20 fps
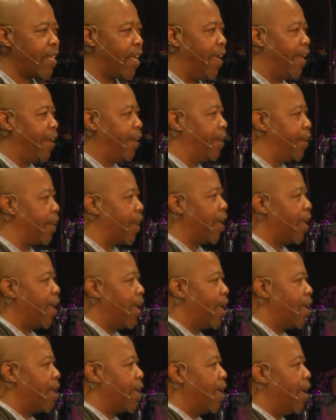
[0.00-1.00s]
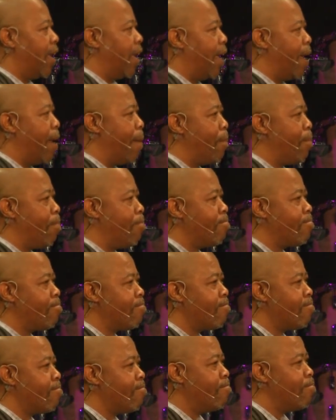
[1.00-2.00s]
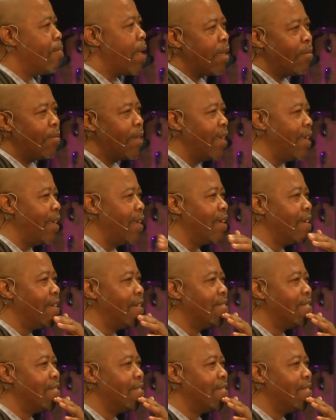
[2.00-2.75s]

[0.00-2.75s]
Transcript: and maybe